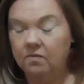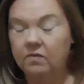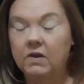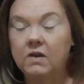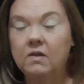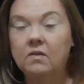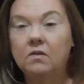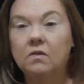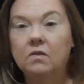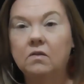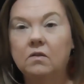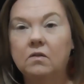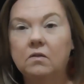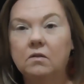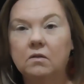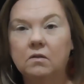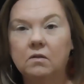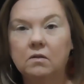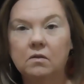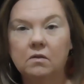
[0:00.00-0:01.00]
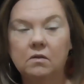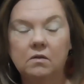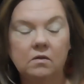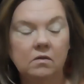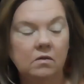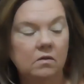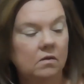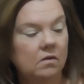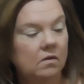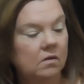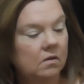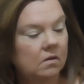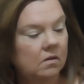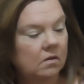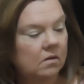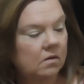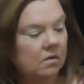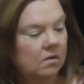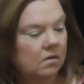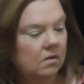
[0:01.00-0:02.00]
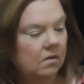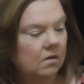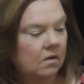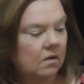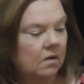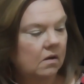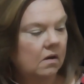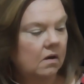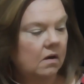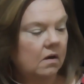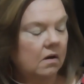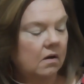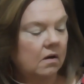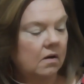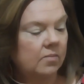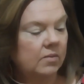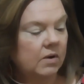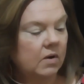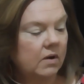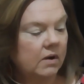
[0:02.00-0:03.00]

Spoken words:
for instance, I